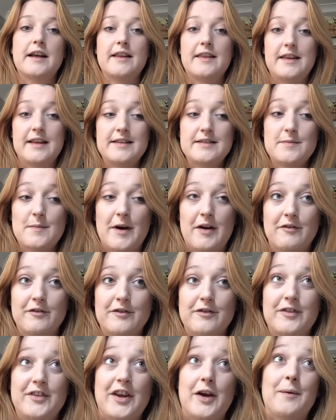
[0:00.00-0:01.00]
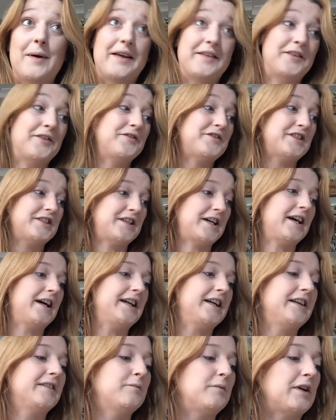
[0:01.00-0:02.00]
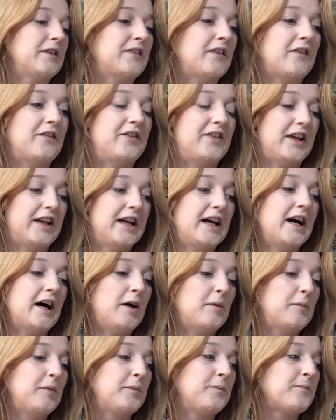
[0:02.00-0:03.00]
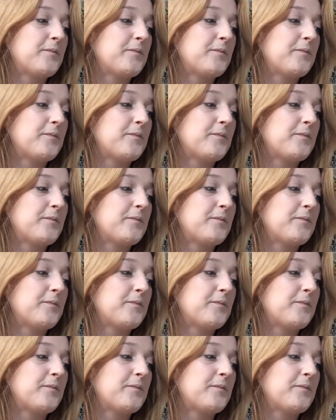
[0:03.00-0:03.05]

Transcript: this month? So as of today, once I've set it up.